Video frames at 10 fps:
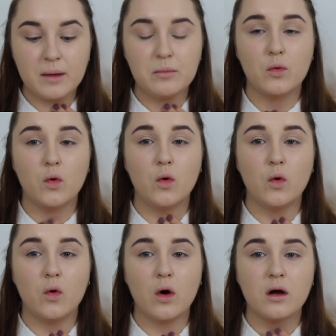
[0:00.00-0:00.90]
bit
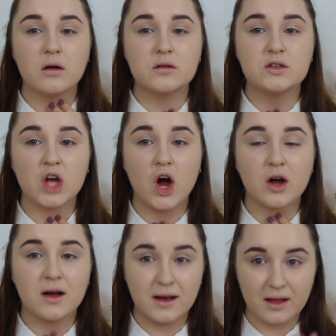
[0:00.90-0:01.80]
more
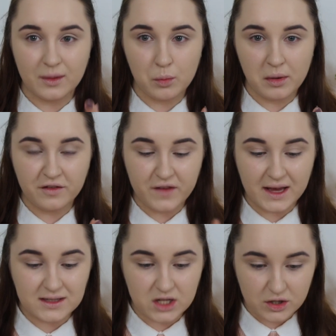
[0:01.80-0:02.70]
darker than what my
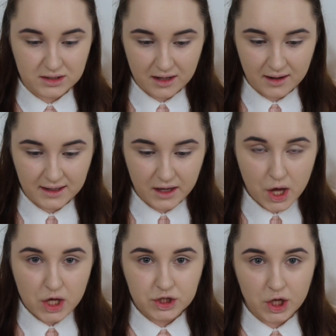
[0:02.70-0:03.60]
face looks like.
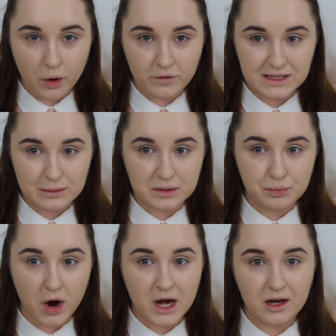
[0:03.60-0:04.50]
So obviously
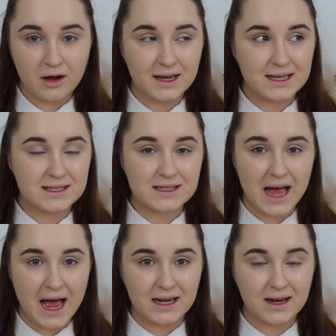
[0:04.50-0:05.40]
with bright lights
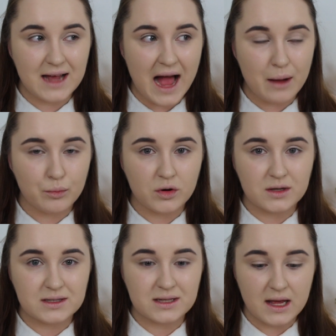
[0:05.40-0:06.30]
and
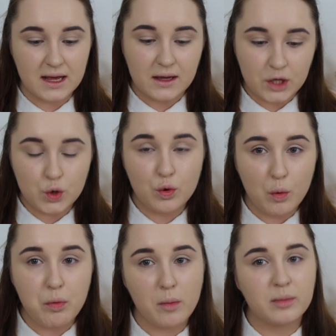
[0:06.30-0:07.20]
cameras you
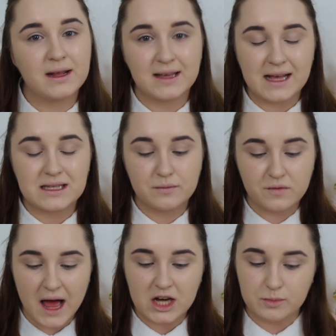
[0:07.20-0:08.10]
will probably get
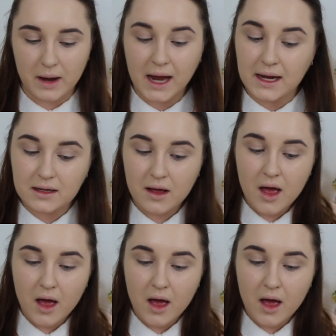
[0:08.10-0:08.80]
some flashback.